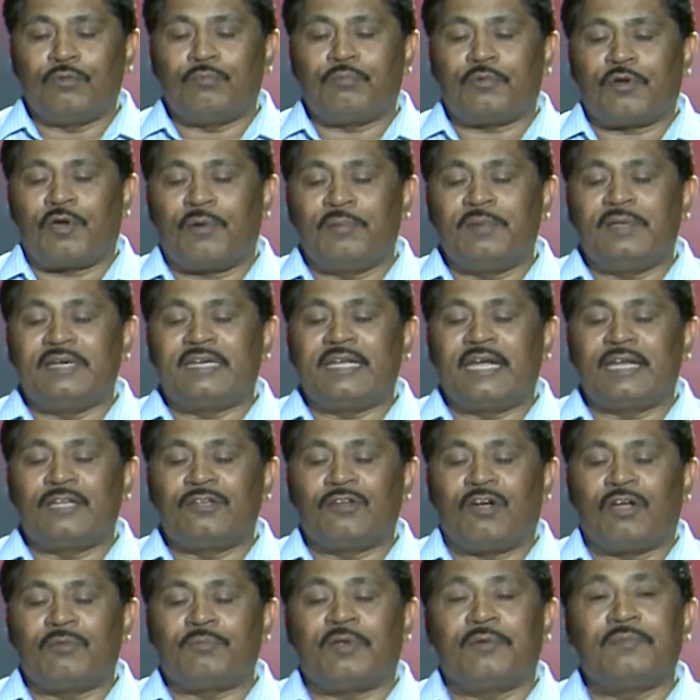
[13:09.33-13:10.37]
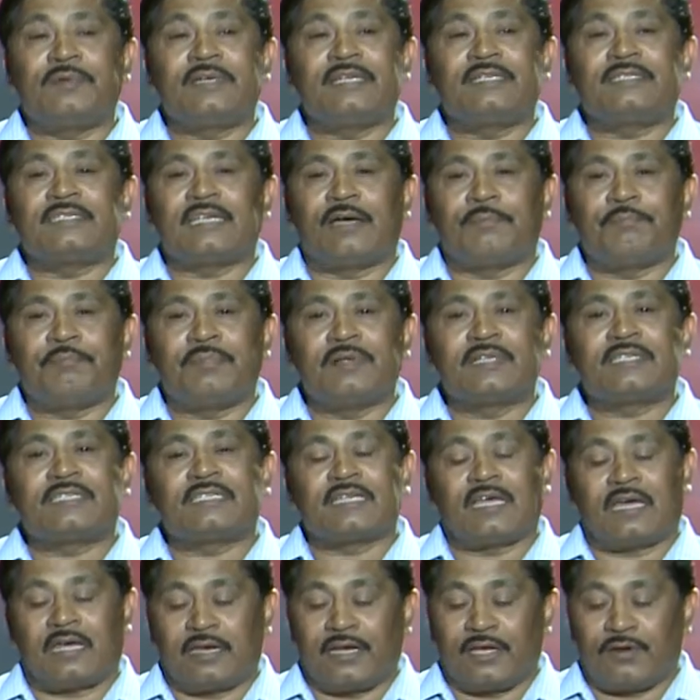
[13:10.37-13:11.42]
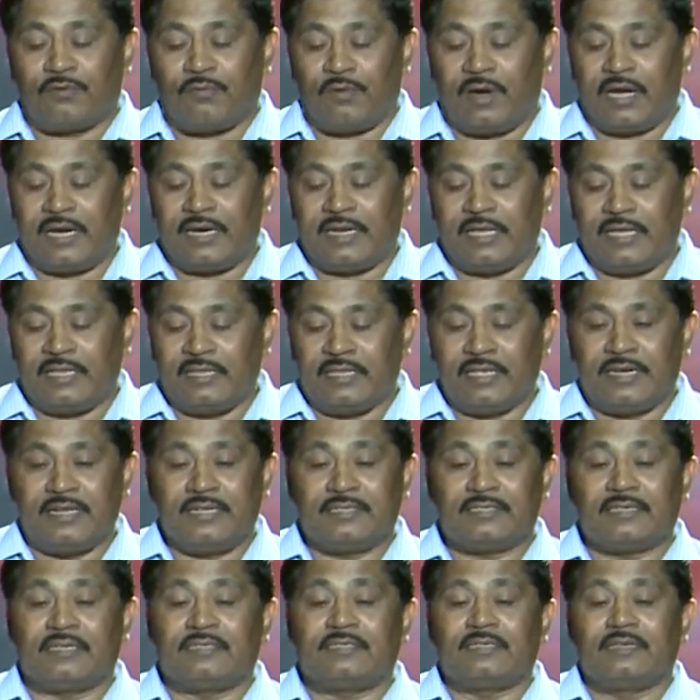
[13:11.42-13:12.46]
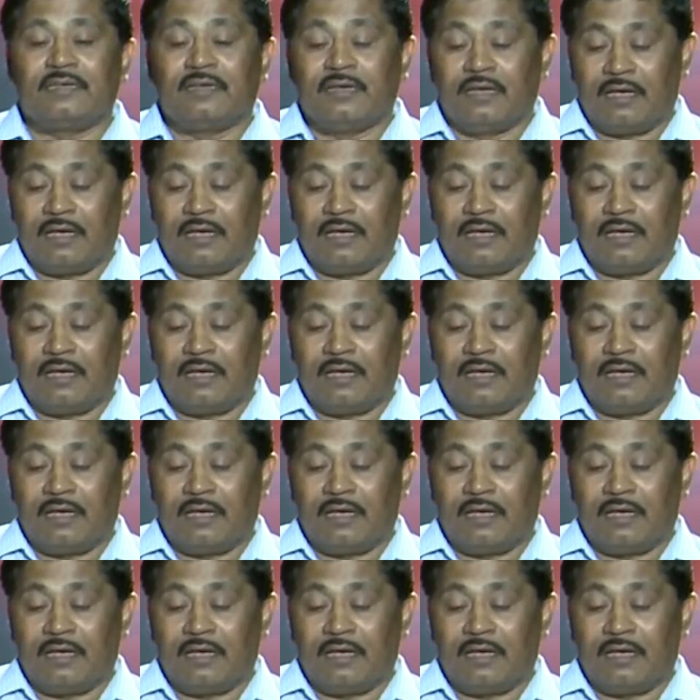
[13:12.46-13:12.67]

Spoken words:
probability and non-probability samples are required in the research,